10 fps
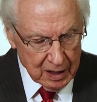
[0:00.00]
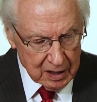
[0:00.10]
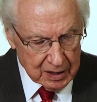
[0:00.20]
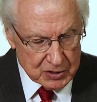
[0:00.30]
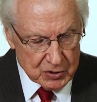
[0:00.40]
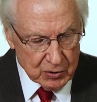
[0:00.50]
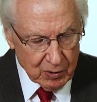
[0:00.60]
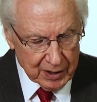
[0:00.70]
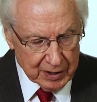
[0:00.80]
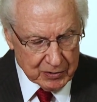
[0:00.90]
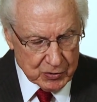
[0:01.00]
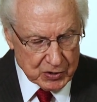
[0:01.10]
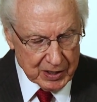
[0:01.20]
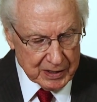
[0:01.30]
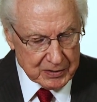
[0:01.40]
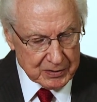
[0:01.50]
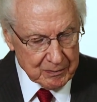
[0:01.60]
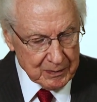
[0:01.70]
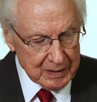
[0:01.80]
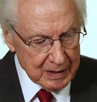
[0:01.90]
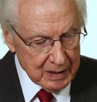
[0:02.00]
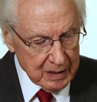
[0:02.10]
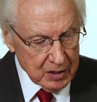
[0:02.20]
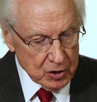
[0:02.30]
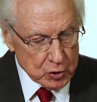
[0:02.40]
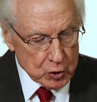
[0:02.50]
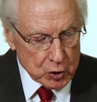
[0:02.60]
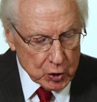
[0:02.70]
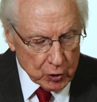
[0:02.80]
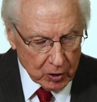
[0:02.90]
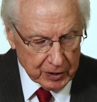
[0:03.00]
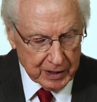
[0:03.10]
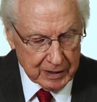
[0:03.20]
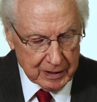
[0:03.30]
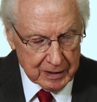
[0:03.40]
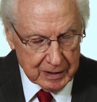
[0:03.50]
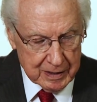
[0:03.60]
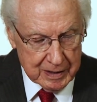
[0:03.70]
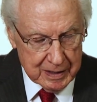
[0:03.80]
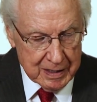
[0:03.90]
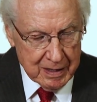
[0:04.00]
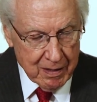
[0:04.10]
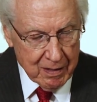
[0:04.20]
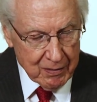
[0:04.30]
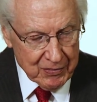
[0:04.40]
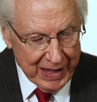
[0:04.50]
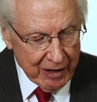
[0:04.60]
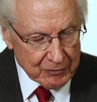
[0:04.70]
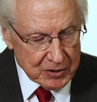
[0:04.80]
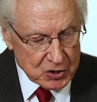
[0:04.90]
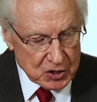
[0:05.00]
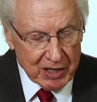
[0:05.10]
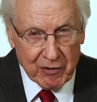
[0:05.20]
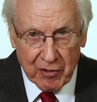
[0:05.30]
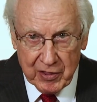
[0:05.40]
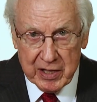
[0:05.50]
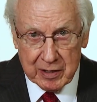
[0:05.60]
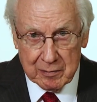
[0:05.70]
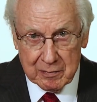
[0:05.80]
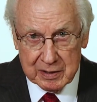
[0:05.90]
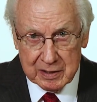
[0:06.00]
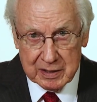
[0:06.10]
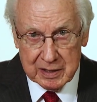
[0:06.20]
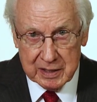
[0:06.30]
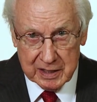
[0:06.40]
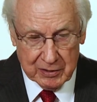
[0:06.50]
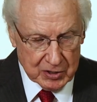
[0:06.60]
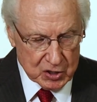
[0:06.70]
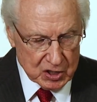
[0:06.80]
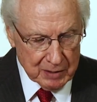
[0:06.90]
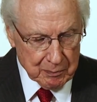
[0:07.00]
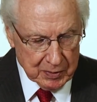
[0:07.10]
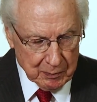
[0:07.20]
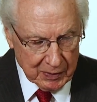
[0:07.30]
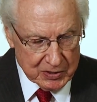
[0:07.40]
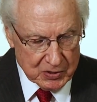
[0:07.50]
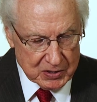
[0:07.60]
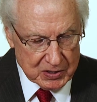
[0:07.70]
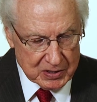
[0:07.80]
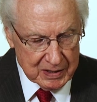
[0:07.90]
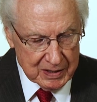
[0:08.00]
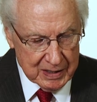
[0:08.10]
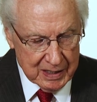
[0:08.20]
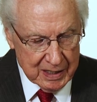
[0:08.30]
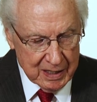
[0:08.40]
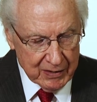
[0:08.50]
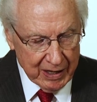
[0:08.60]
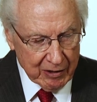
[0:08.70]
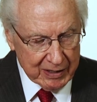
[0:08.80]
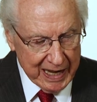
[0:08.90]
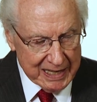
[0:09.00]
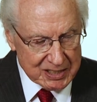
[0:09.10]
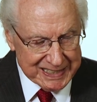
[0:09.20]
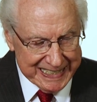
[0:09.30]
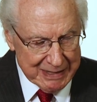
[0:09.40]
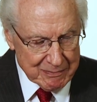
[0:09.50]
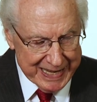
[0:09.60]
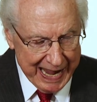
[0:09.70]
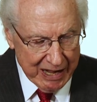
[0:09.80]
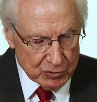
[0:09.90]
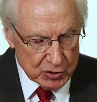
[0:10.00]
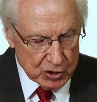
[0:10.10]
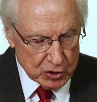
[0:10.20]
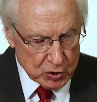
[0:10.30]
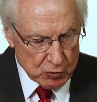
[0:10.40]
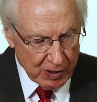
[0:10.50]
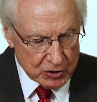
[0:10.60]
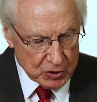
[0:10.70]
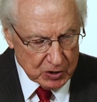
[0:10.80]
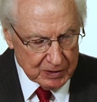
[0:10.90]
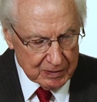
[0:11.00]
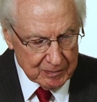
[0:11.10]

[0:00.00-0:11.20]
Listen to what he understands. Surely thou didst set them in the slippery places. Thou cast them down to destruction.